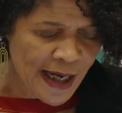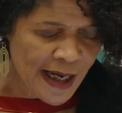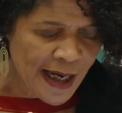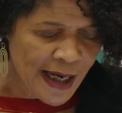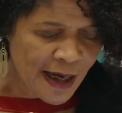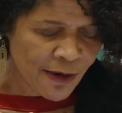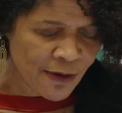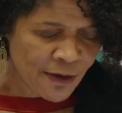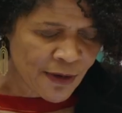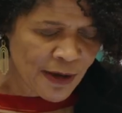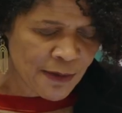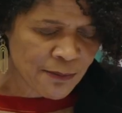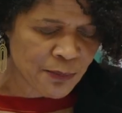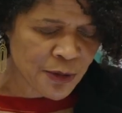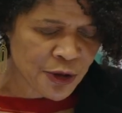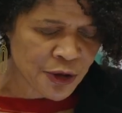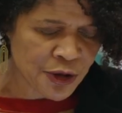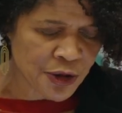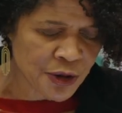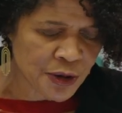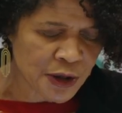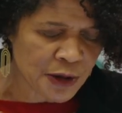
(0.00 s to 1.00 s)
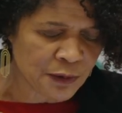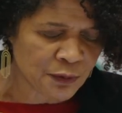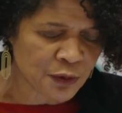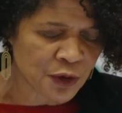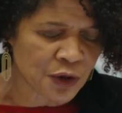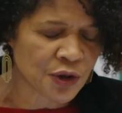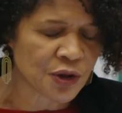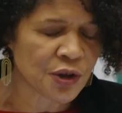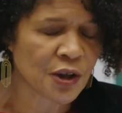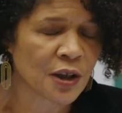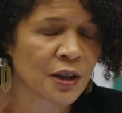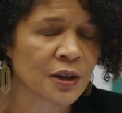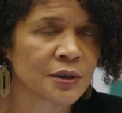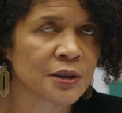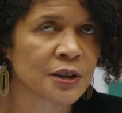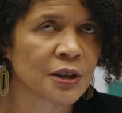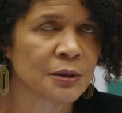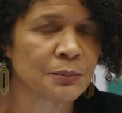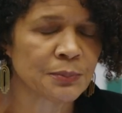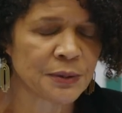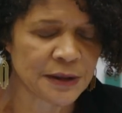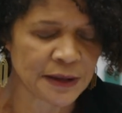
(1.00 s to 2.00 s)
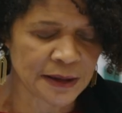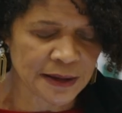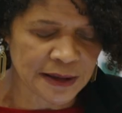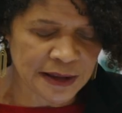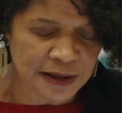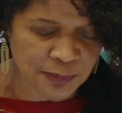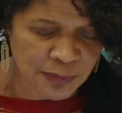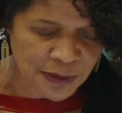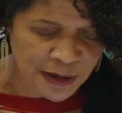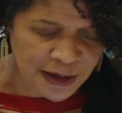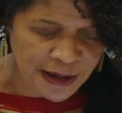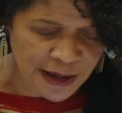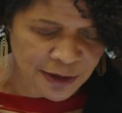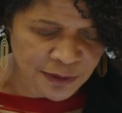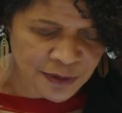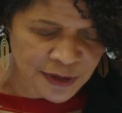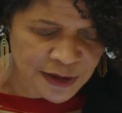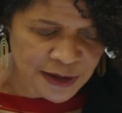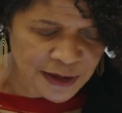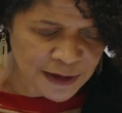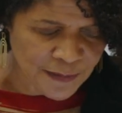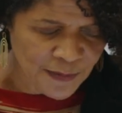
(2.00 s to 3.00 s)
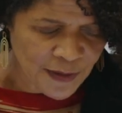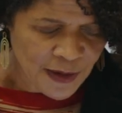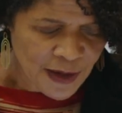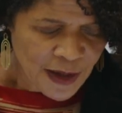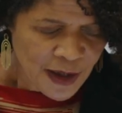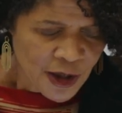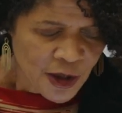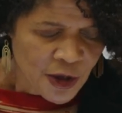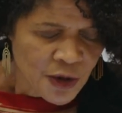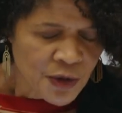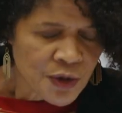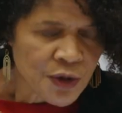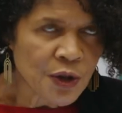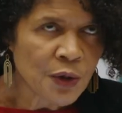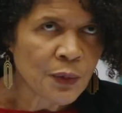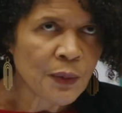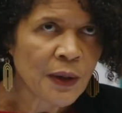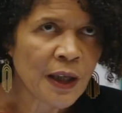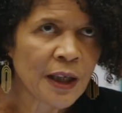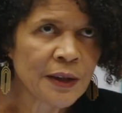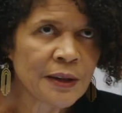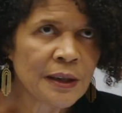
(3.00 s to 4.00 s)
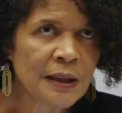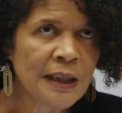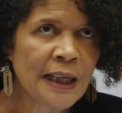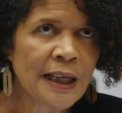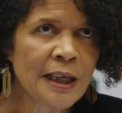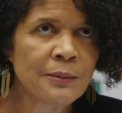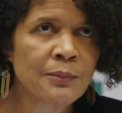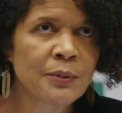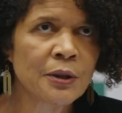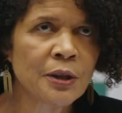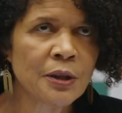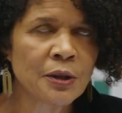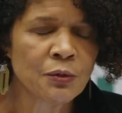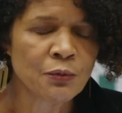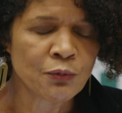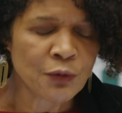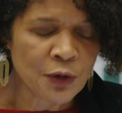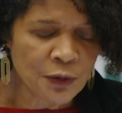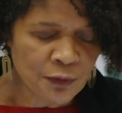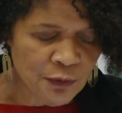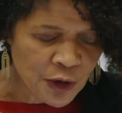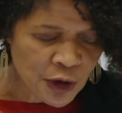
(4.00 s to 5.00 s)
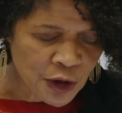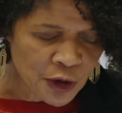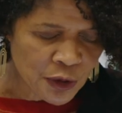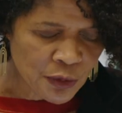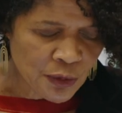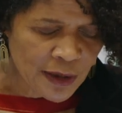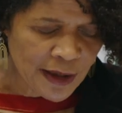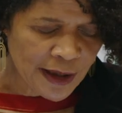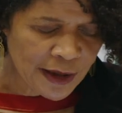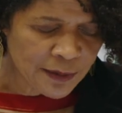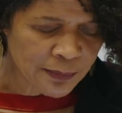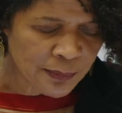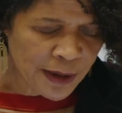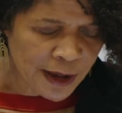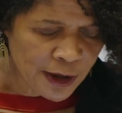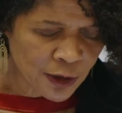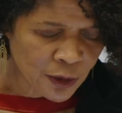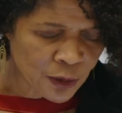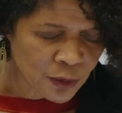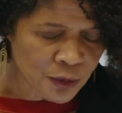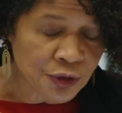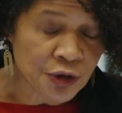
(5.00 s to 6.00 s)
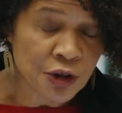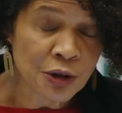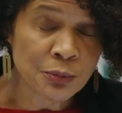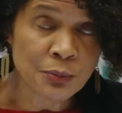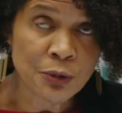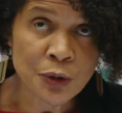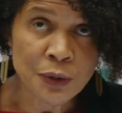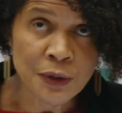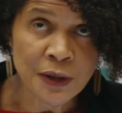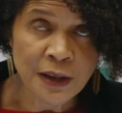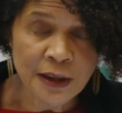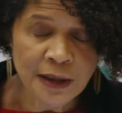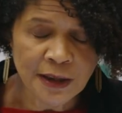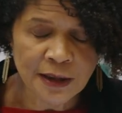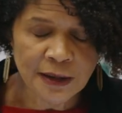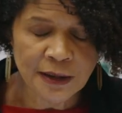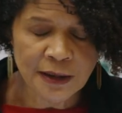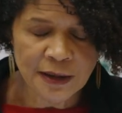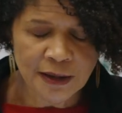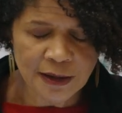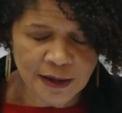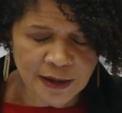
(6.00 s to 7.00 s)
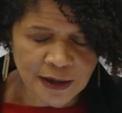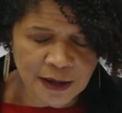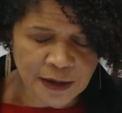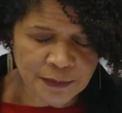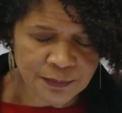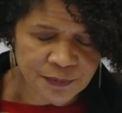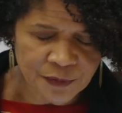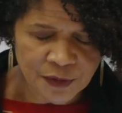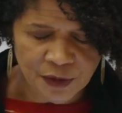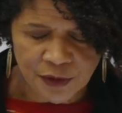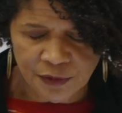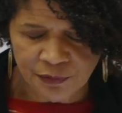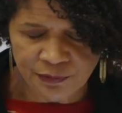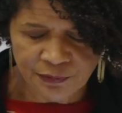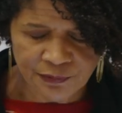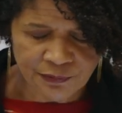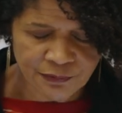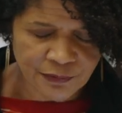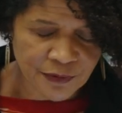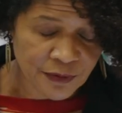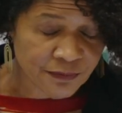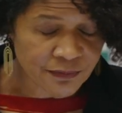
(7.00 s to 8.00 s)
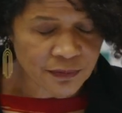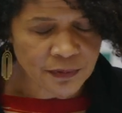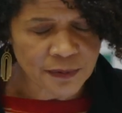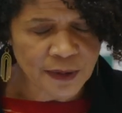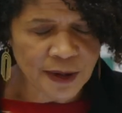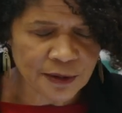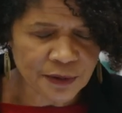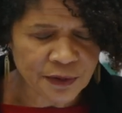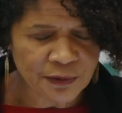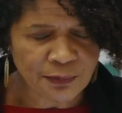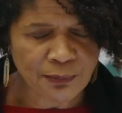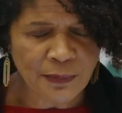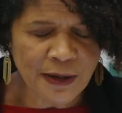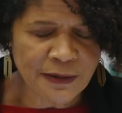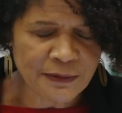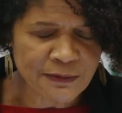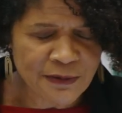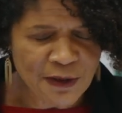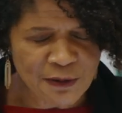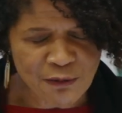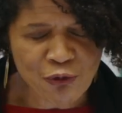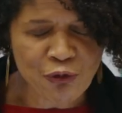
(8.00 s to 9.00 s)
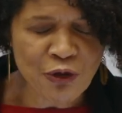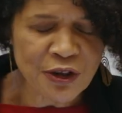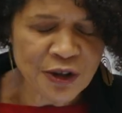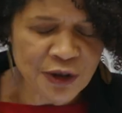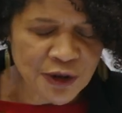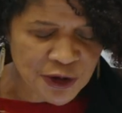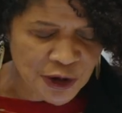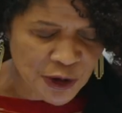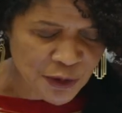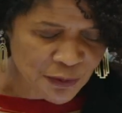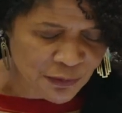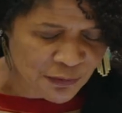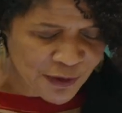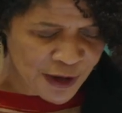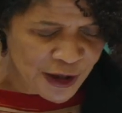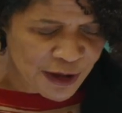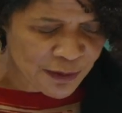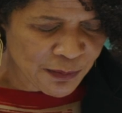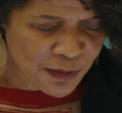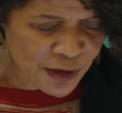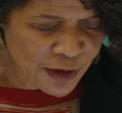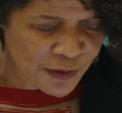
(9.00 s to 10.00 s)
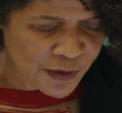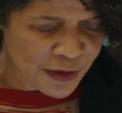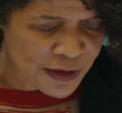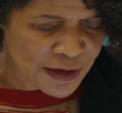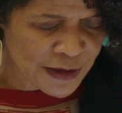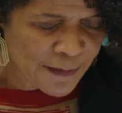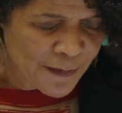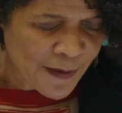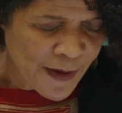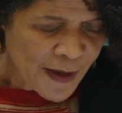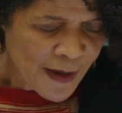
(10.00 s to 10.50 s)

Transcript: our ambitions for startups and spin-outs. So we had the Labour review led by Lord Jim O'Neill um, of, well, of, of Gritstone fame and others,